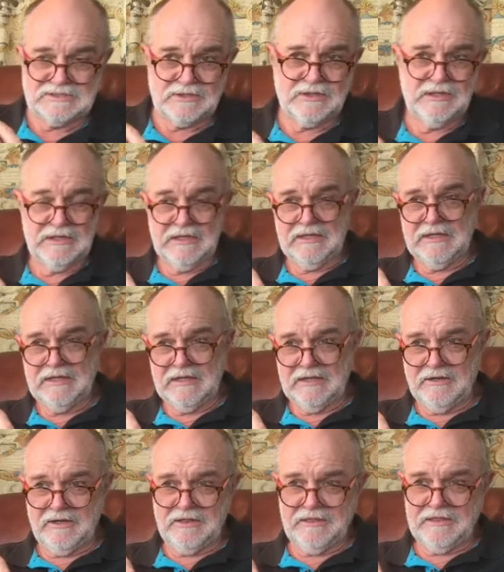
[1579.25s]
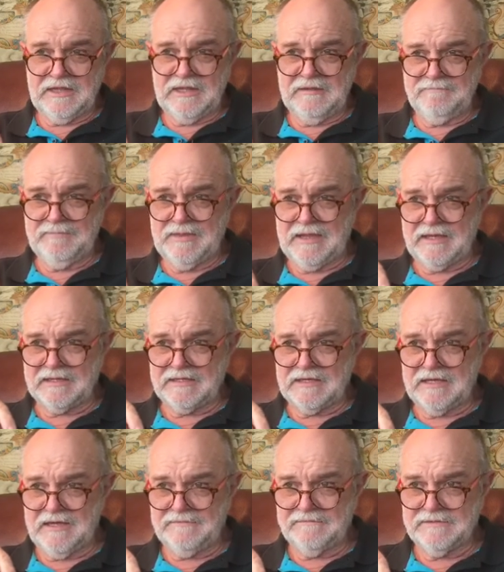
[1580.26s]
So, and I think that
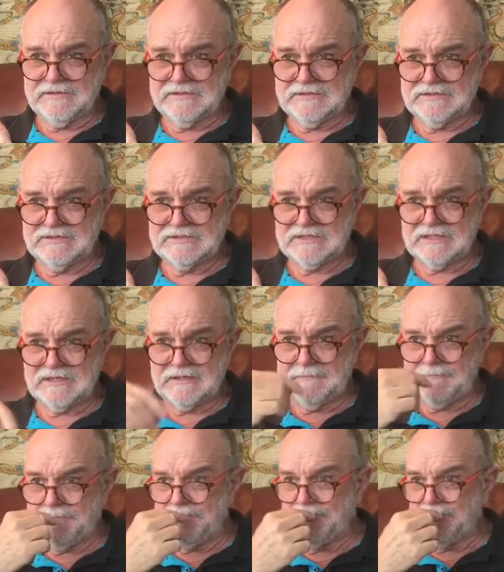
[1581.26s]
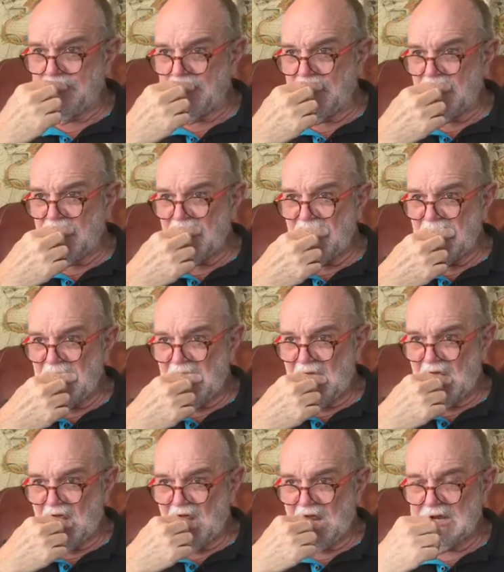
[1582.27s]
covers...
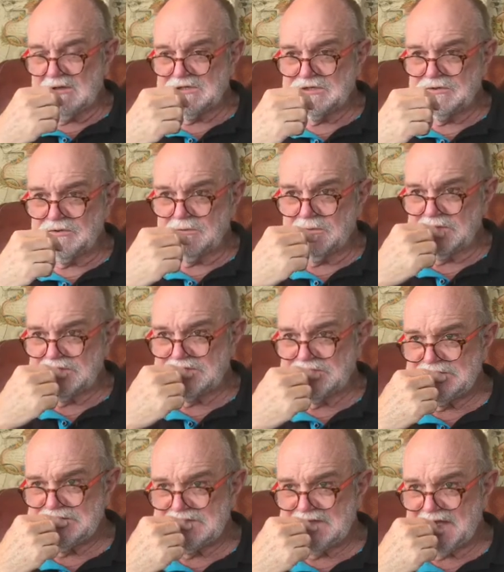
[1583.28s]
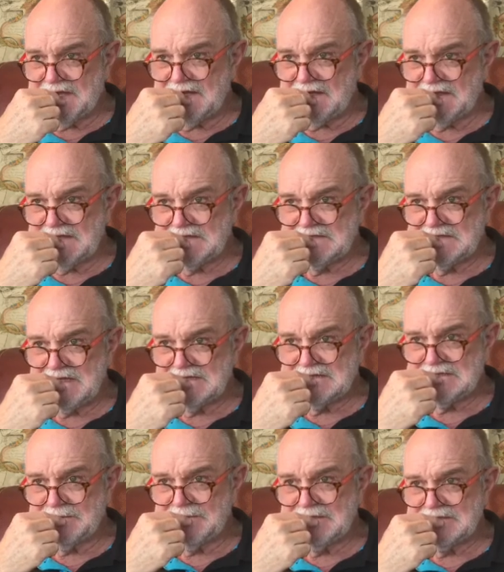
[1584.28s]
I'm not sure what Susie had. I think she had
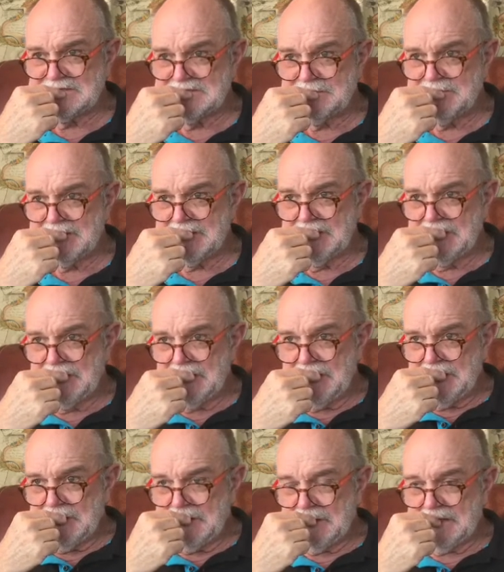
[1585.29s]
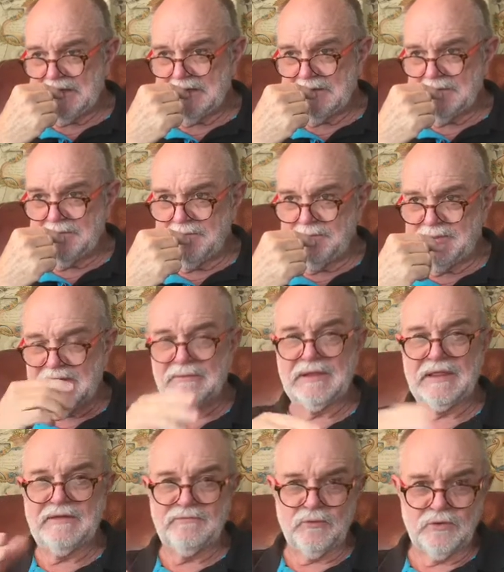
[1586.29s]
something similar. But
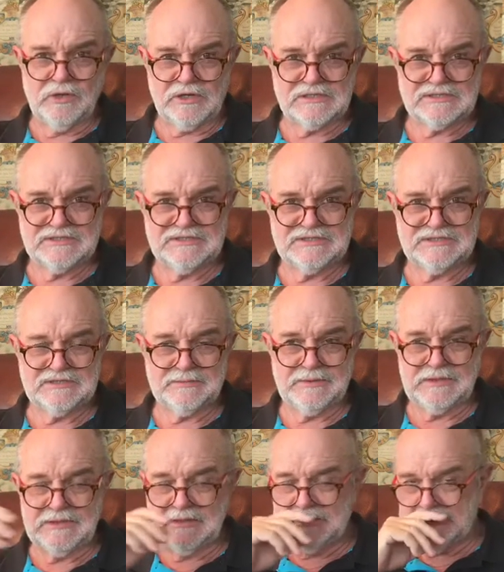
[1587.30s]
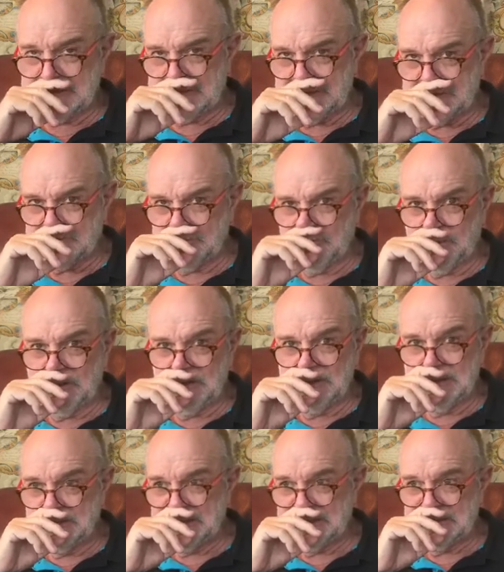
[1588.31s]
anyway, they've all got a system, and they're all a
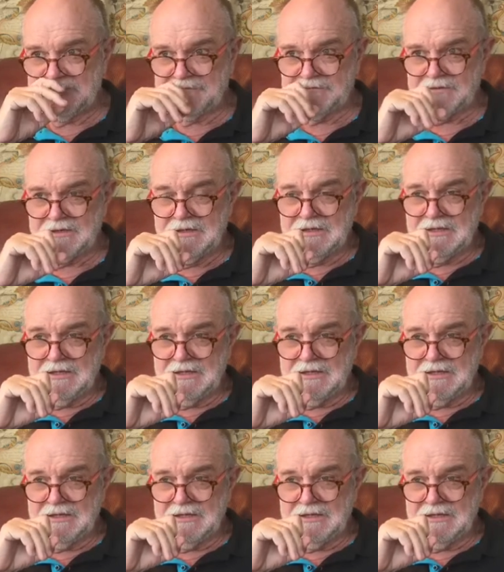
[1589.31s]
little bit different.